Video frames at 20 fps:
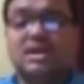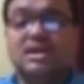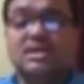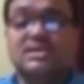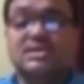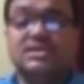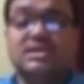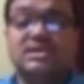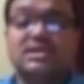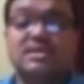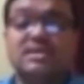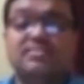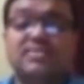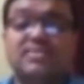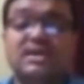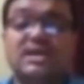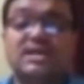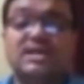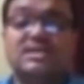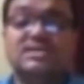
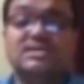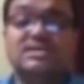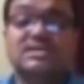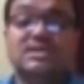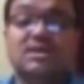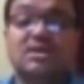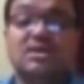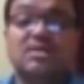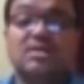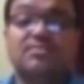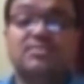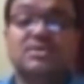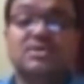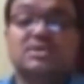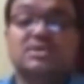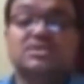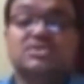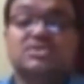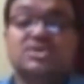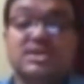significance of
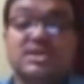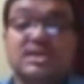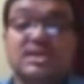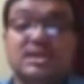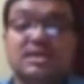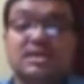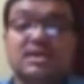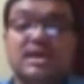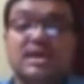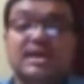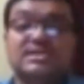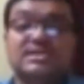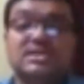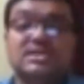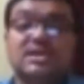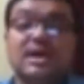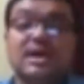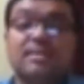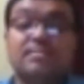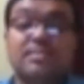3 as a
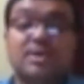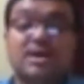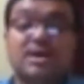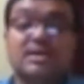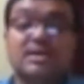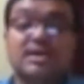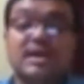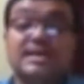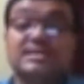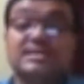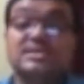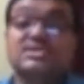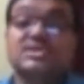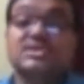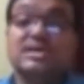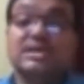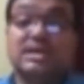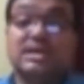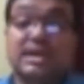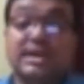number, as a
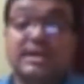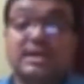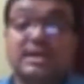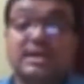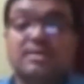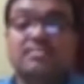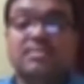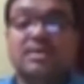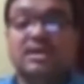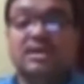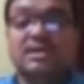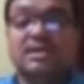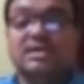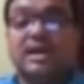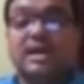sacred number,